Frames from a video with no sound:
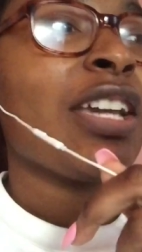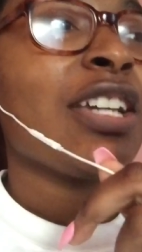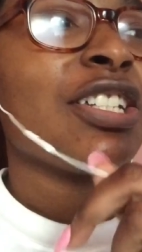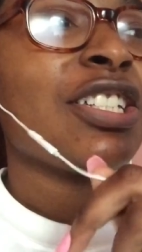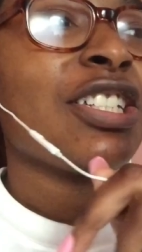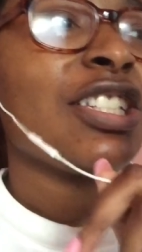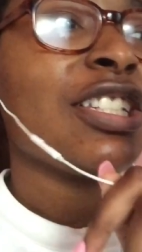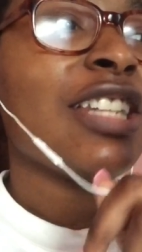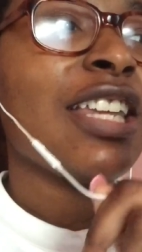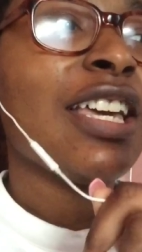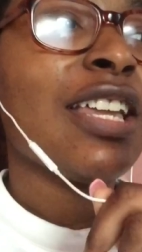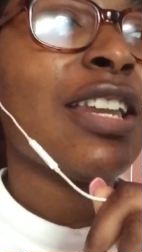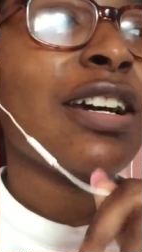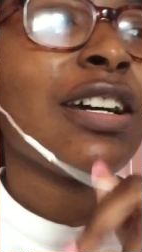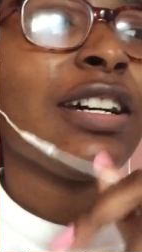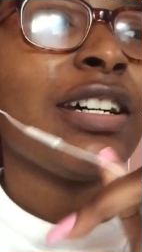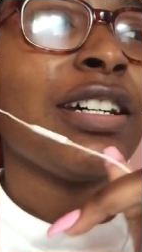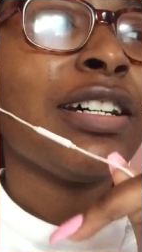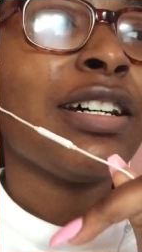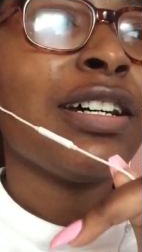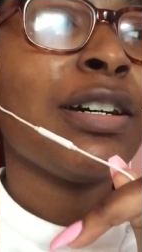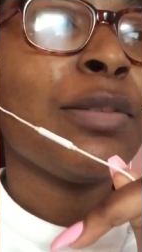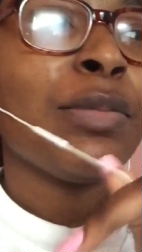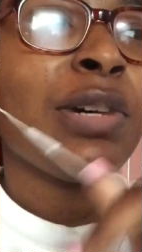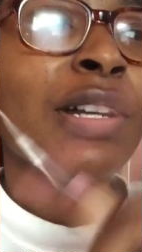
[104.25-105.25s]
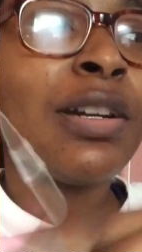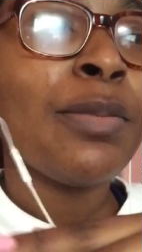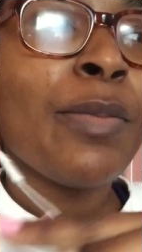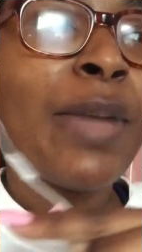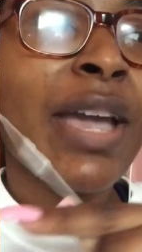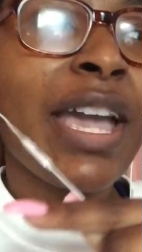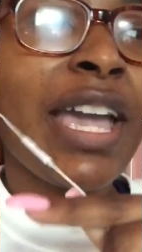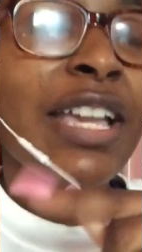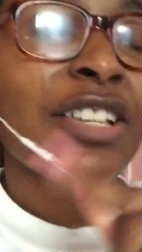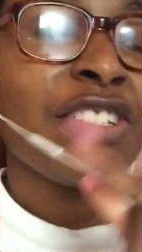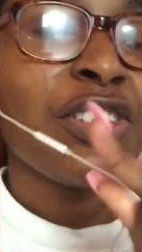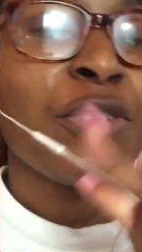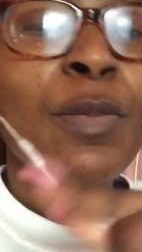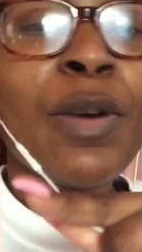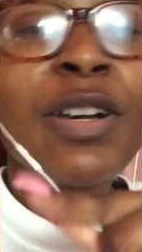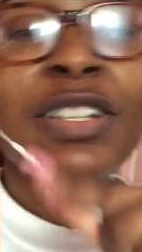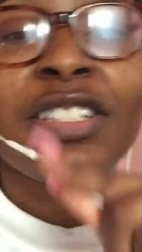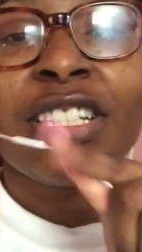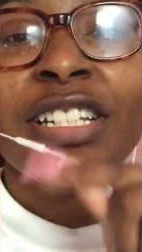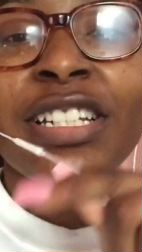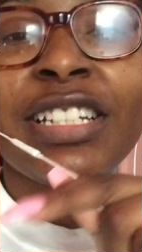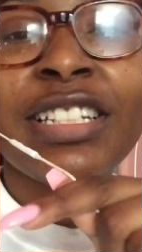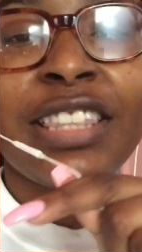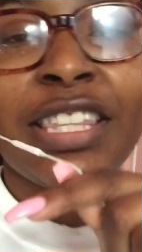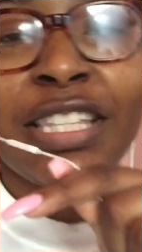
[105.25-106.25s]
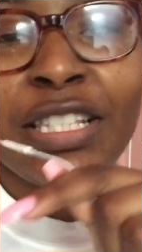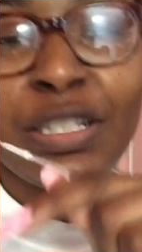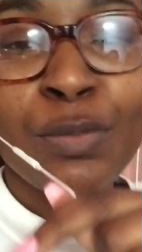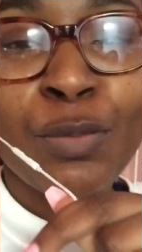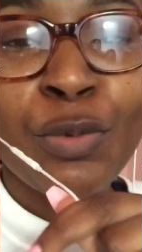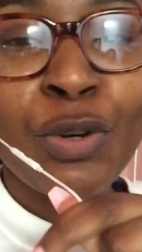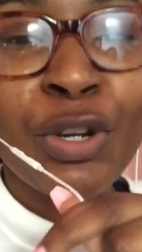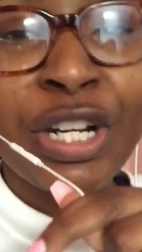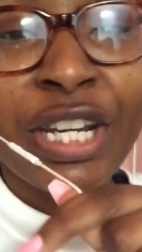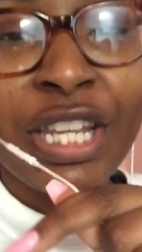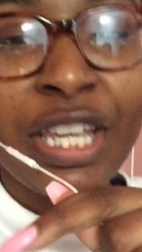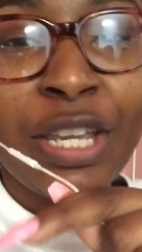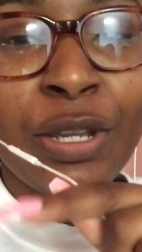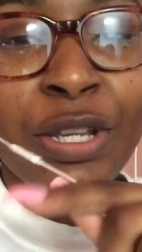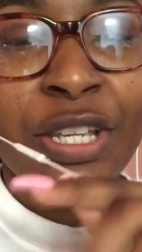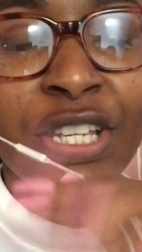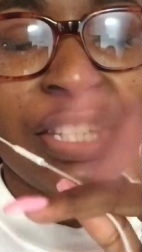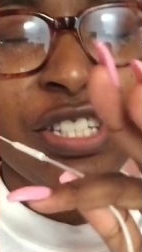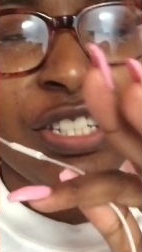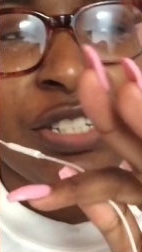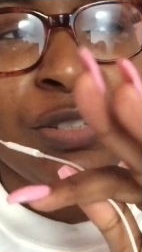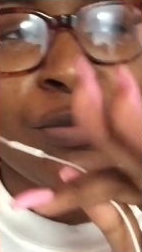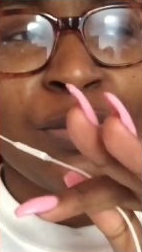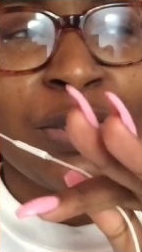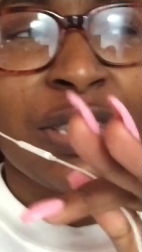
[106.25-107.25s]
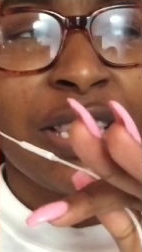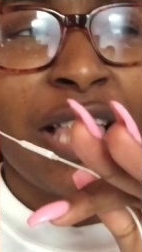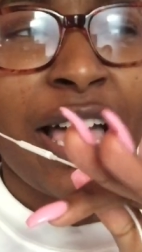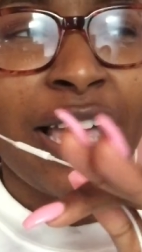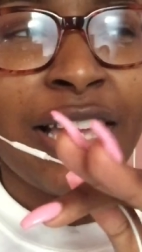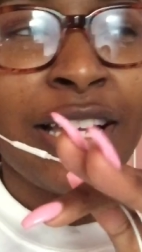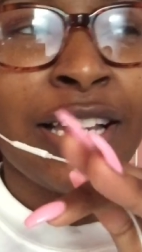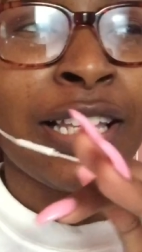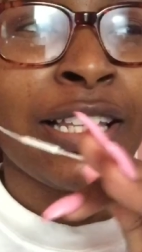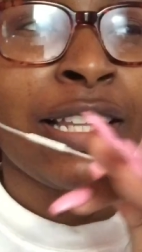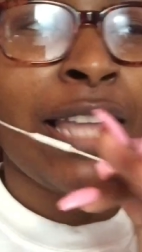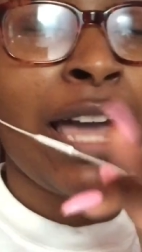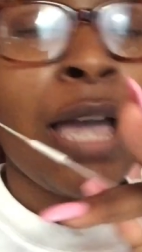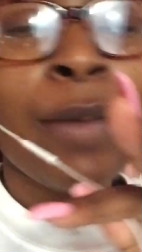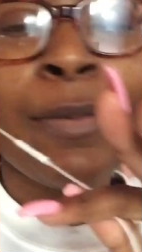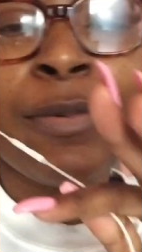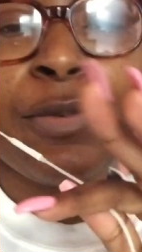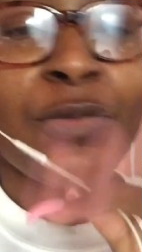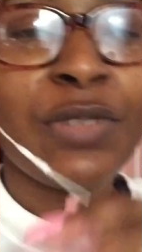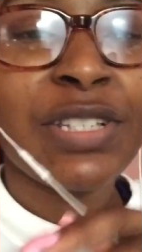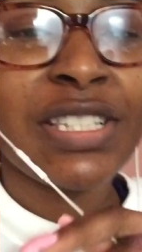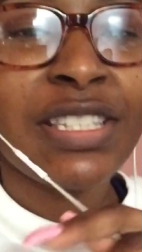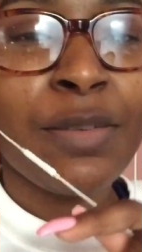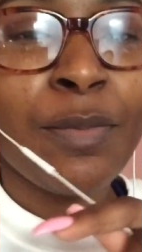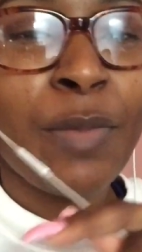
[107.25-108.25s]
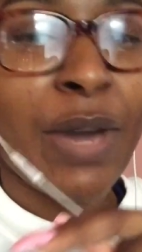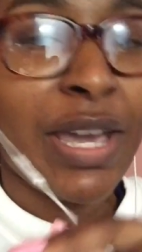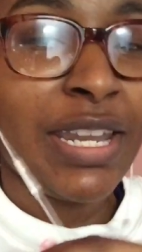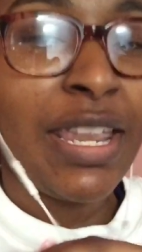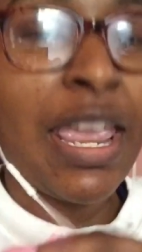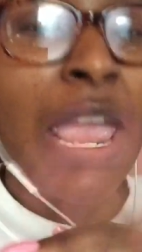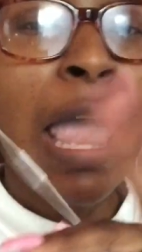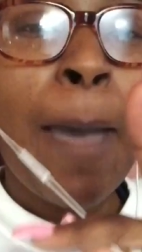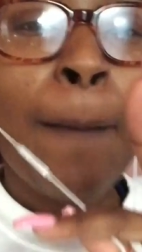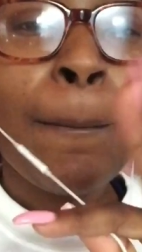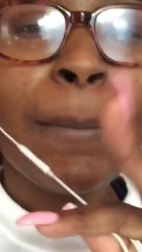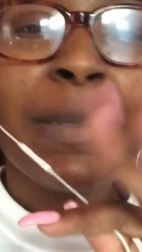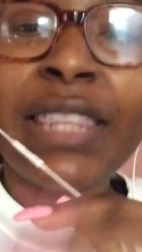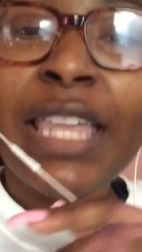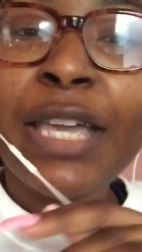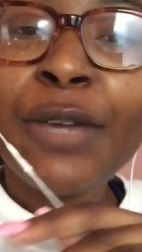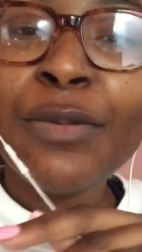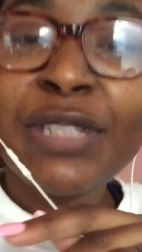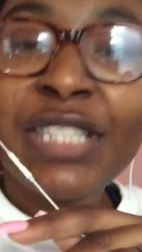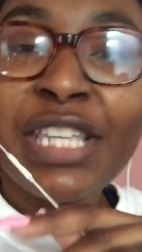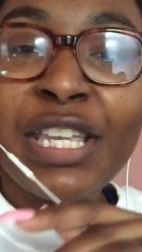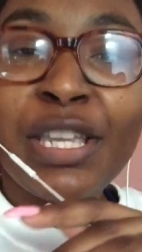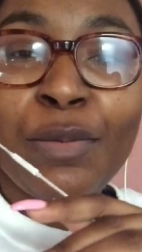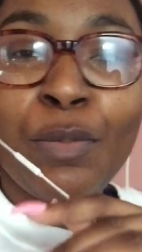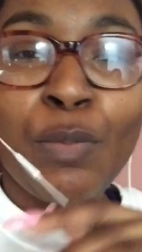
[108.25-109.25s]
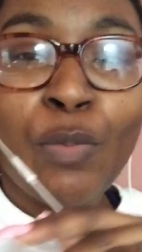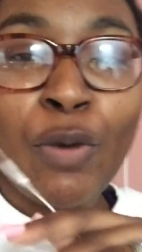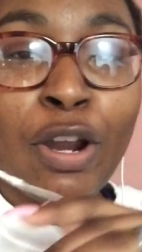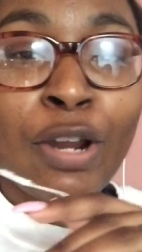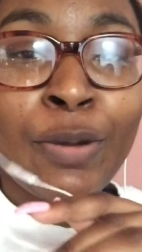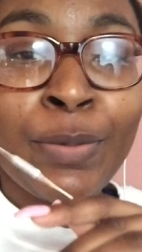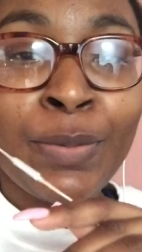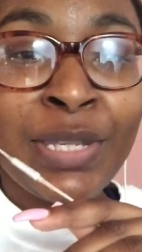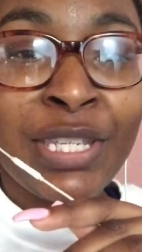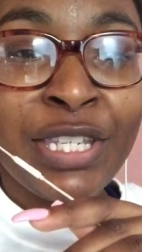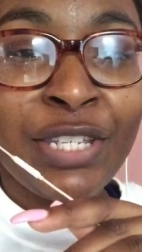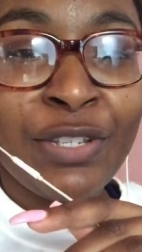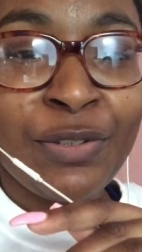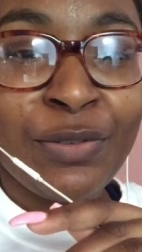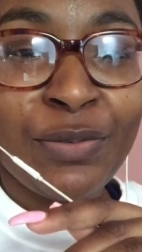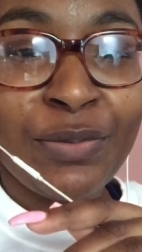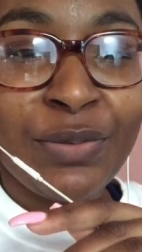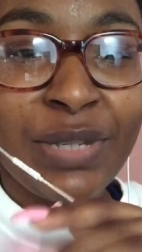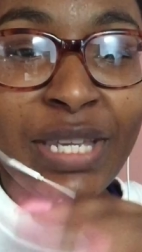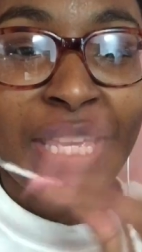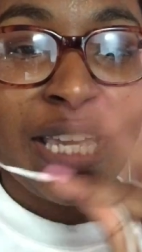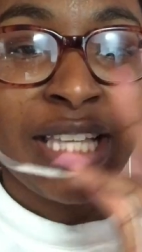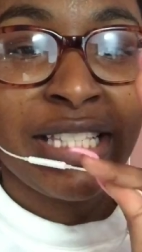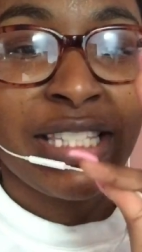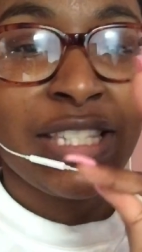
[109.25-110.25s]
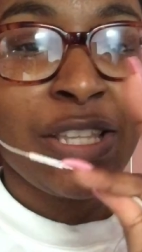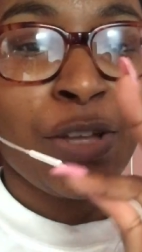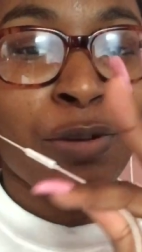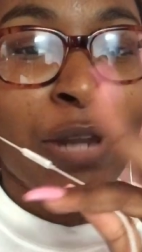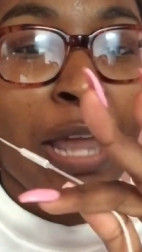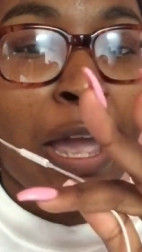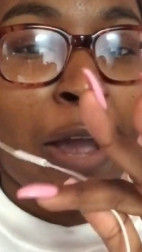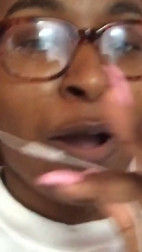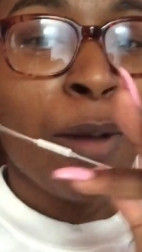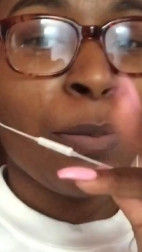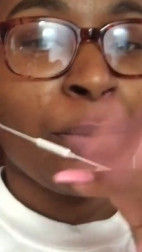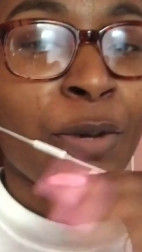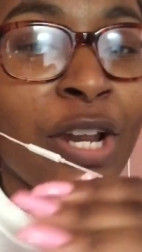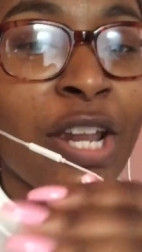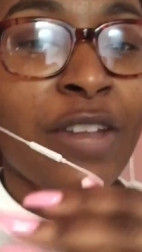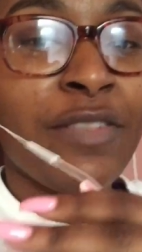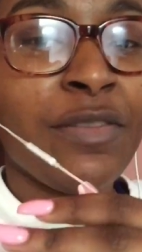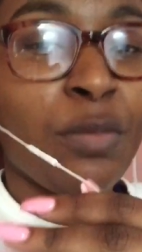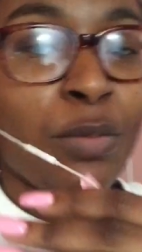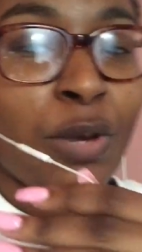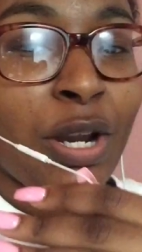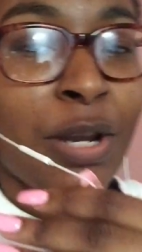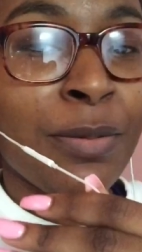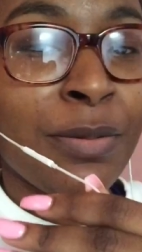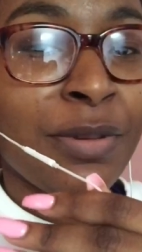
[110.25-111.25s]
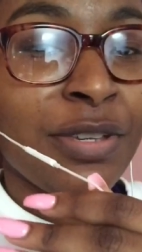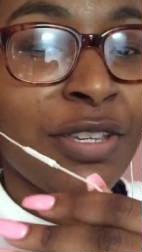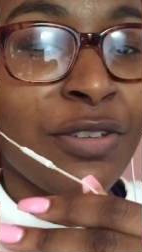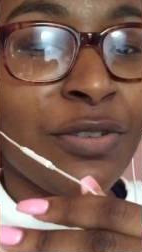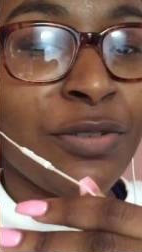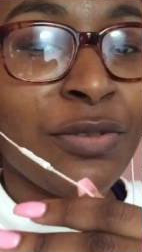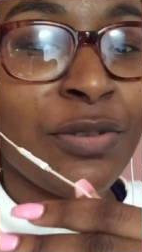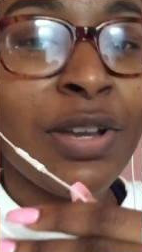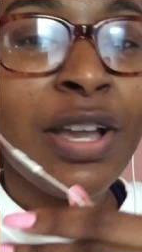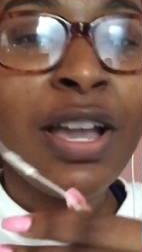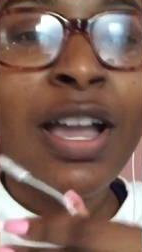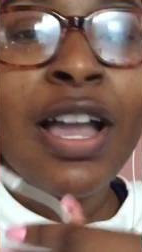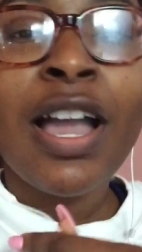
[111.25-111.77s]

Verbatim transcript: She did a, a uh, mukbang. She posted it this morning and she was like collabing with somebody. But they was eating barbecue and so now I'm craving barbecue.